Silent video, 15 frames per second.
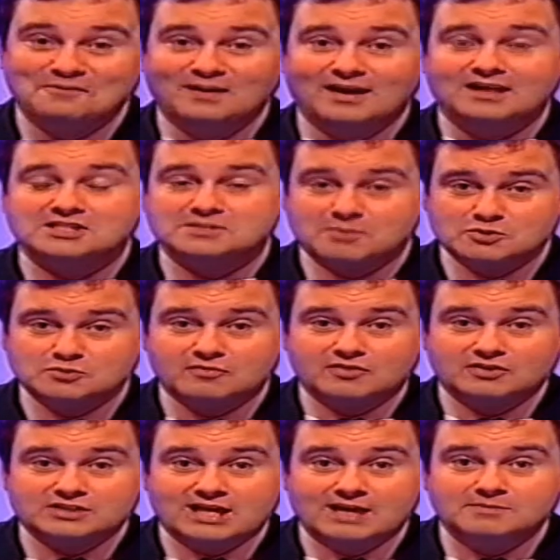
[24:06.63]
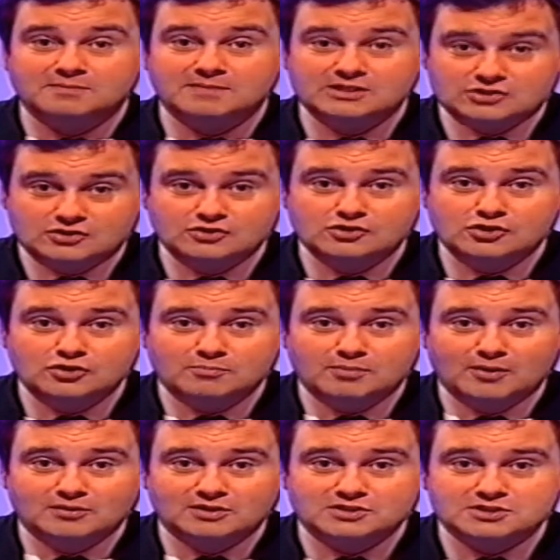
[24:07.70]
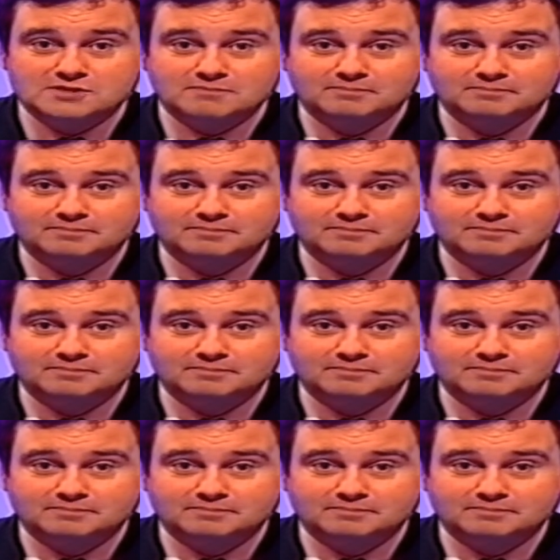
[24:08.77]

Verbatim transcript: well, I suppose we've got time to meet two new opponents.